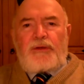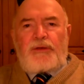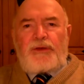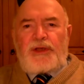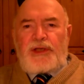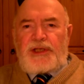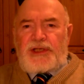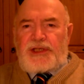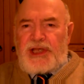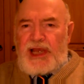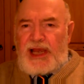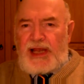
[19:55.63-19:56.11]

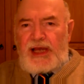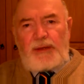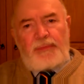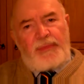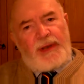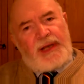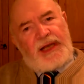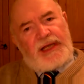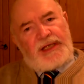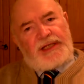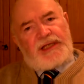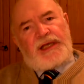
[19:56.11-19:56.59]
the
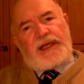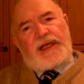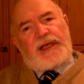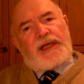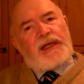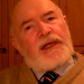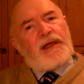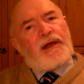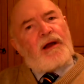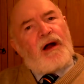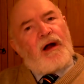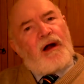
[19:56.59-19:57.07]

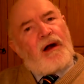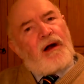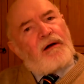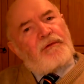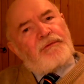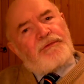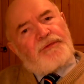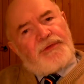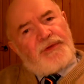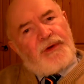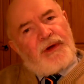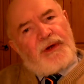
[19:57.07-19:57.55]
saleability
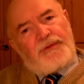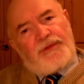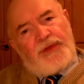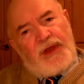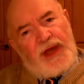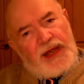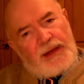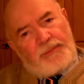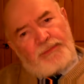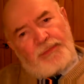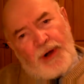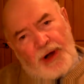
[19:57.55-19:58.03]
of
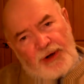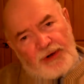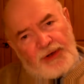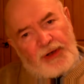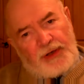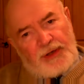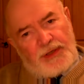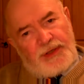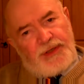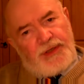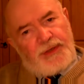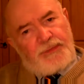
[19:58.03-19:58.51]
their
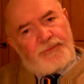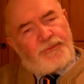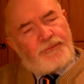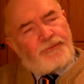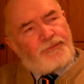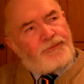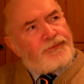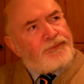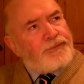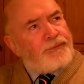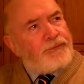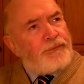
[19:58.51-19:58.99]
products.
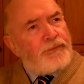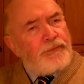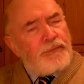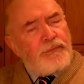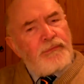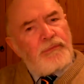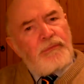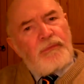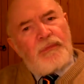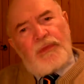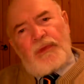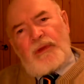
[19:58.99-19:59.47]

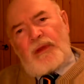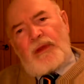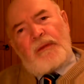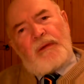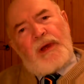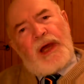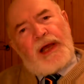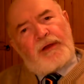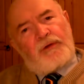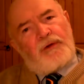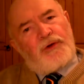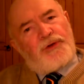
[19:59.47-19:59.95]

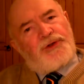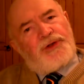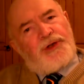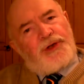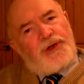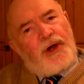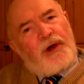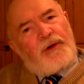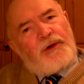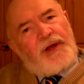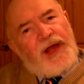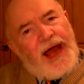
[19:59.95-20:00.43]
And of course you
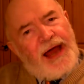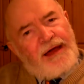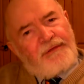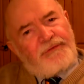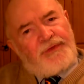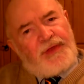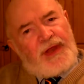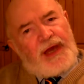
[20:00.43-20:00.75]
don't have